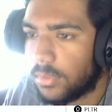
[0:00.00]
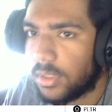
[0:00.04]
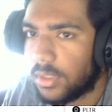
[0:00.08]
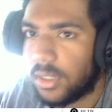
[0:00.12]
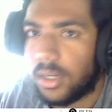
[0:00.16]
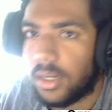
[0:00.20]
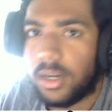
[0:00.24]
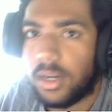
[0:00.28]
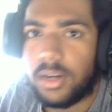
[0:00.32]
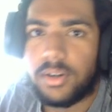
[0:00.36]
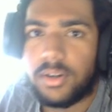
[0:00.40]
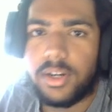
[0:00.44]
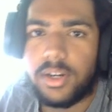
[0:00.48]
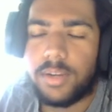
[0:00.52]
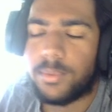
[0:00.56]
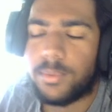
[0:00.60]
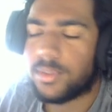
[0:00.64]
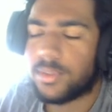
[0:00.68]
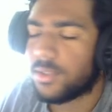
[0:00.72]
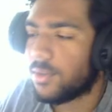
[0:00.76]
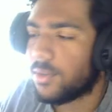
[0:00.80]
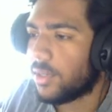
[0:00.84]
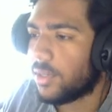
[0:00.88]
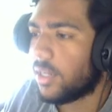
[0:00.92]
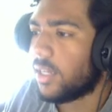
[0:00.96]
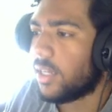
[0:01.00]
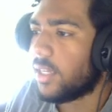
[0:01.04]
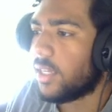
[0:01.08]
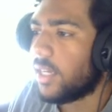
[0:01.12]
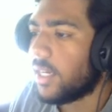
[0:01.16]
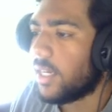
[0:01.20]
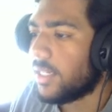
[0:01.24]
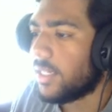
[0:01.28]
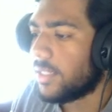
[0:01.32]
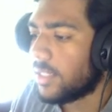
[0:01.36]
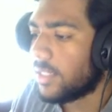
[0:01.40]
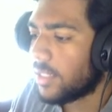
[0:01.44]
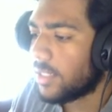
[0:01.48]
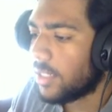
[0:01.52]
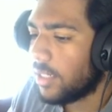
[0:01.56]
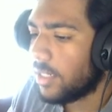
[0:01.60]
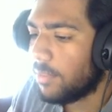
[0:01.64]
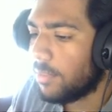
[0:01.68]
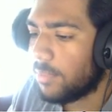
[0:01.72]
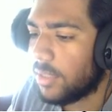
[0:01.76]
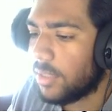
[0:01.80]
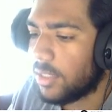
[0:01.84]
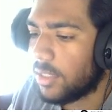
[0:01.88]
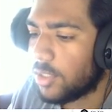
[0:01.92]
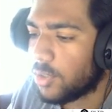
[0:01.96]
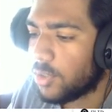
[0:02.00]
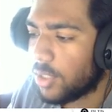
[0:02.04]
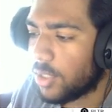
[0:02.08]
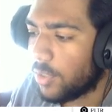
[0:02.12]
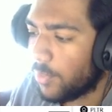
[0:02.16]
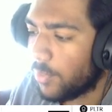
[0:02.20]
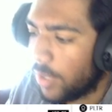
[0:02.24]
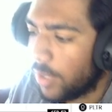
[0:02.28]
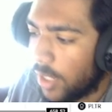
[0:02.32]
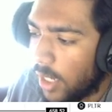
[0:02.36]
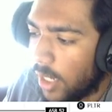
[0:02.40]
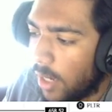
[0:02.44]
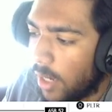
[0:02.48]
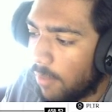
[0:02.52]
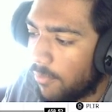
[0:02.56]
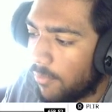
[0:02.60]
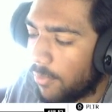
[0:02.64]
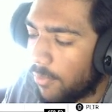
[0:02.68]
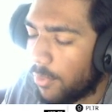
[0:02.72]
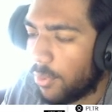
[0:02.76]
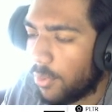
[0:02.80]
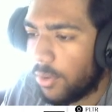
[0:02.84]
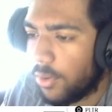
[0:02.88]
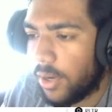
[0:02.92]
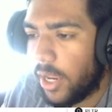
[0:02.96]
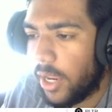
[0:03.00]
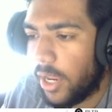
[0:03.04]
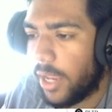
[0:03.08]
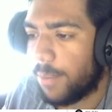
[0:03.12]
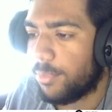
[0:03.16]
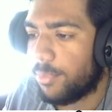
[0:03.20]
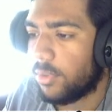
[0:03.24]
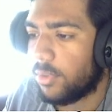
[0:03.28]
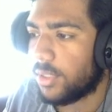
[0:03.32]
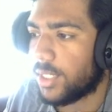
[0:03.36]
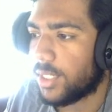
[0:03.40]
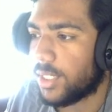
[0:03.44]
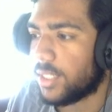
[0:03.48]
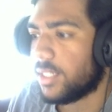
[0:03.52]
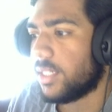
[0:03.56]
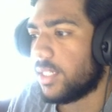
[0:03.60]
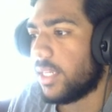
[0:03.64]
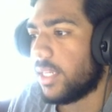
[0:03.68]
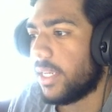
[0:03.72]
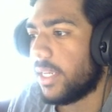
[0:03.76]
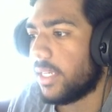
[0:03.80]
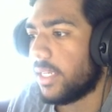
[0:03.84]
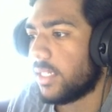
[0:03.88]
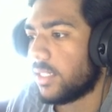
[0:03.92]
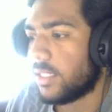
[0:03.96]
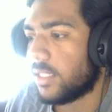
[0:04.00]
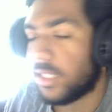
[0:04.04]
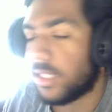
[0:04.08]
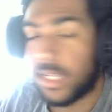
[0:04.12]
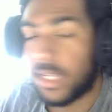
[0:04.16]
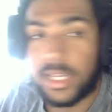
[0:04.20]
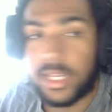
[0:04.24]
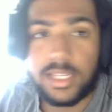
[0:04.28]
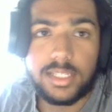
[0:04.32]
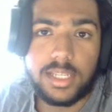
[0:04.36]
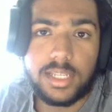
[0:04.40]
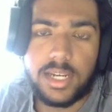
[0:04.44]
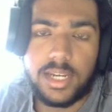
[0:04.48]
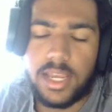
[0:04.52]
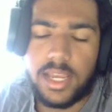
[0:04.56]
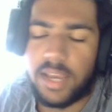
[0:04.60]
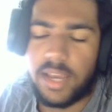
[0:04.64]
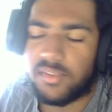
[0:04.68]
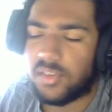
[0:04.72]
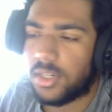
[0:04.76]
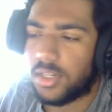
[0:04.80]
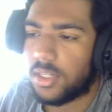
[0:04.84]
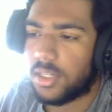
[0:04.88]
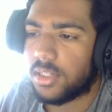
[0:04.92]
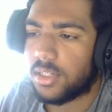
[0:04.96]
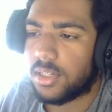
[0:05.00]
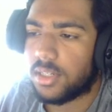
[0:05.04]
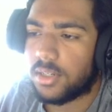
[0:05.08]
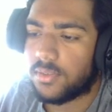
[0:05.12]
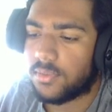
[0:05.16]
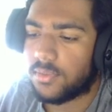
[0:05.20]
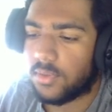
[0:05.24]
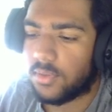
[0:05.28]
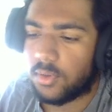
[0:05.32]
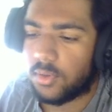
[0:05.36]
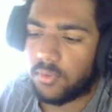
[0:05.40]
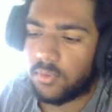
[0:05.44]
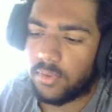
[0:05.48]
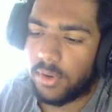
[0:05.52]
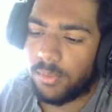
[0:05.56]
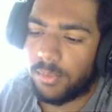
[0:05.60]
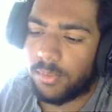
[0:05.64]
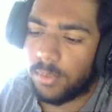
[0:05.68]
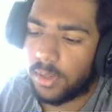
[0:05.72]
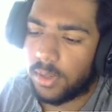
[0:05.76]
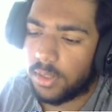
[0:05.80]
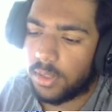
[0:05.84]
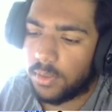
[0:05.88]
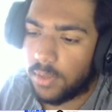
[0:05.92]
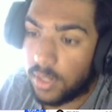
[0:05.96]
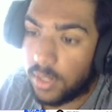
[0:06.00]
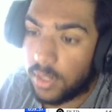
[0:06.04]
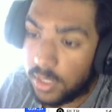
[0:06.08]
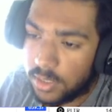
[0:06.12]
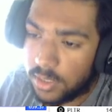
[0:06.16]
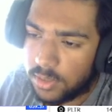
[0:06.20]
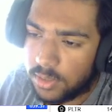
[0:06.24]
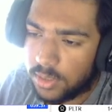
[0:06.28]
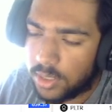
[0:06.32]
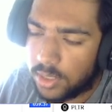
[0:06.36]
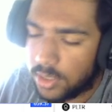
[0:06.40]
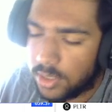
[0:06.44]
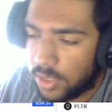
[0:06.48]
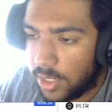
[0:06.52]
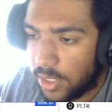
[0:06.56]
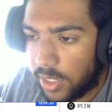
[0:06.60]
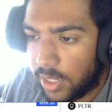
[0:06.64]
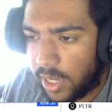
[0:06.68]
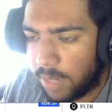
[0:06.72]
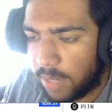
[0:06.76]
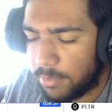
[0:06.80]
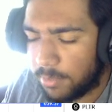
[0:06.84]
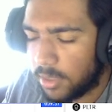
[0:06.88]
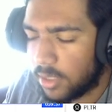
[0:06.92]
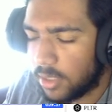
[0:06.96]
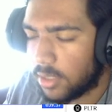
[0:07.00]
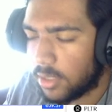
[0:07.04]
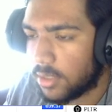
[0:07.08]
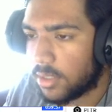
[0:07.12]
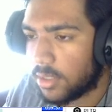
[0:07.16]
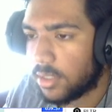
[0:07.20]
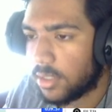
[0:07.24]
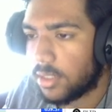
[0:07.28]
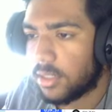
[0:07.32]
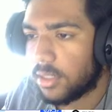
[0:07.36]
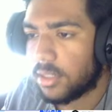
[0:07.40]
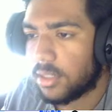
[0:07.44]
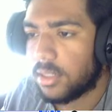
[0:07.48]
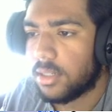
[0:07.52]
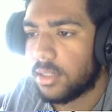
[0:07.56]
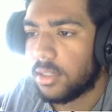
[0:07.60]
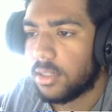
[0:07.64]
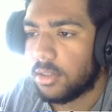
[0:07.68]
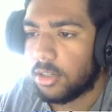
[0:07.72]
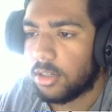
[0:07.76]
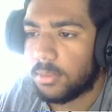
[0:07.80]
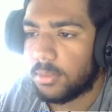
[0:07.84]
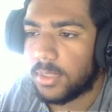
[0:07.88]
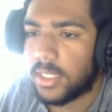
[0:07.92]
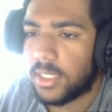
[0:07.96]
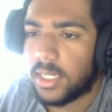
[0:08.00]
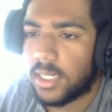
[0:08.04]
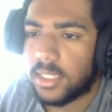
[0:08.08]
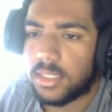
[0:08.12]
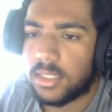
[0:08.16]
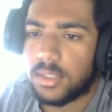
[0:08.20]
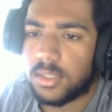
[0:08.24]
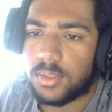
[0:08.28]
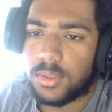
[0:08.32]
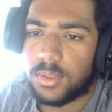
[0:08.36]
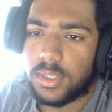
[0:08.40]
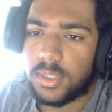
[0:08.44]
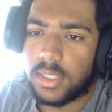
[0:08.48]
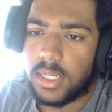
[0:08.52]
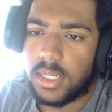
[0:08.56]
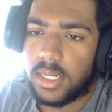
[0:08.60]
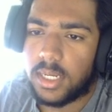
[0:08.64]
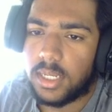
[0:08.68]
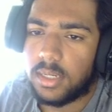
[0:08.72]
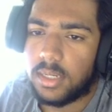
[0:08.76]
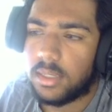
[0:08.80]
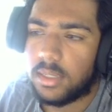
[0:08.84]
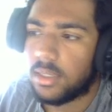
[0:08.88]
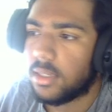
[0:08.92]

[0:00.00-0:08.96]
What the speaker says: All right, what's going on, guys? This is going to be the trade recap for April the 6th. Today is the day after Easter. So, for everybody who had Easter yesterday, happy Easter. Hope you guys enjoyed that.